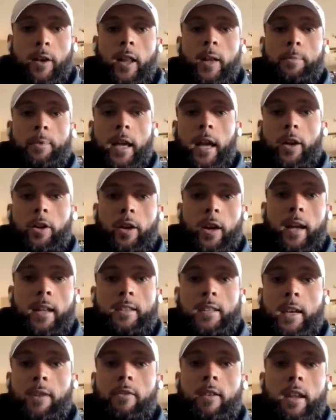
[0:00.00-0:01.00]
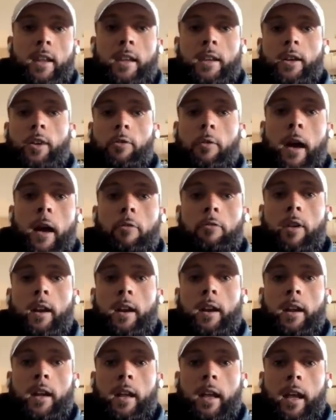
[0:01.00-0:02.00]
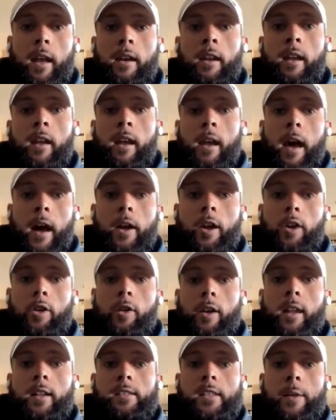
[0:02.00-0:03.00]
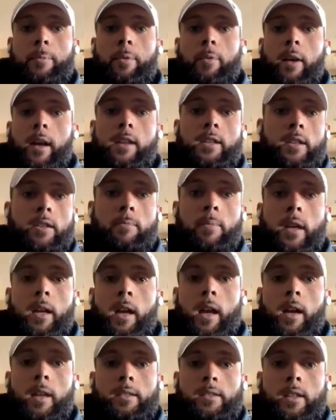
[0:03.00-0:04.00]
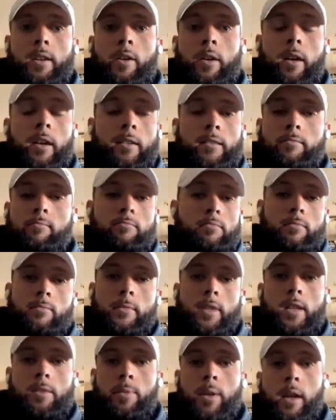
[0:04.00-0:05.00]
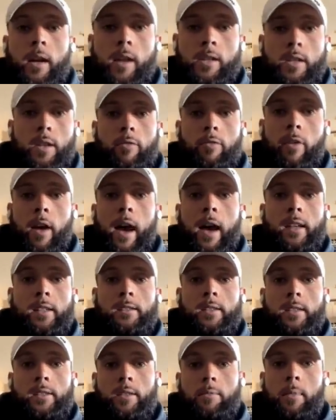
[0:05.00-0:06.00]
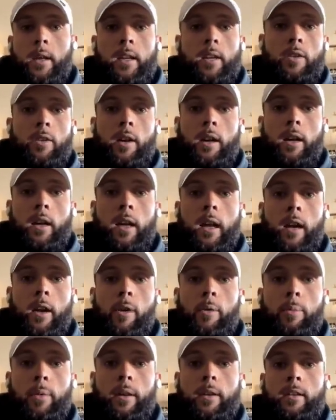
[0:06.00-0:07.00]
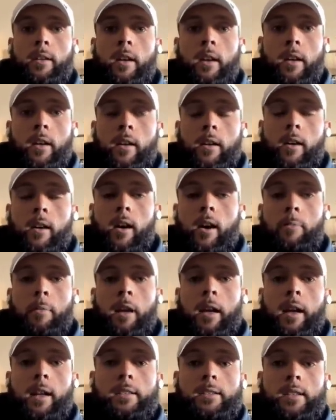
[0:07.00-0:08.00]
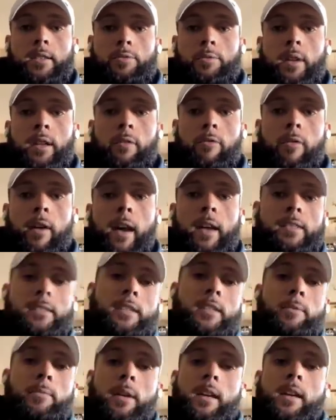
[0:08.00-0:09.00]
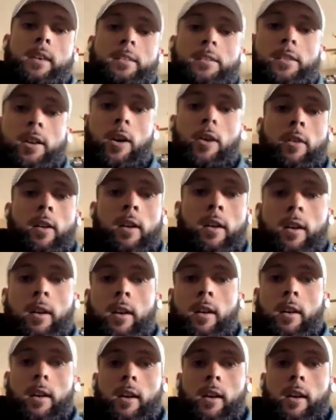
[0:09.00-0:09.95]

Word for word: develop that creativity in your route running and how to create separation, because, you know, just because you're fast doesn't mean you're going to go against these really fast DBs. So,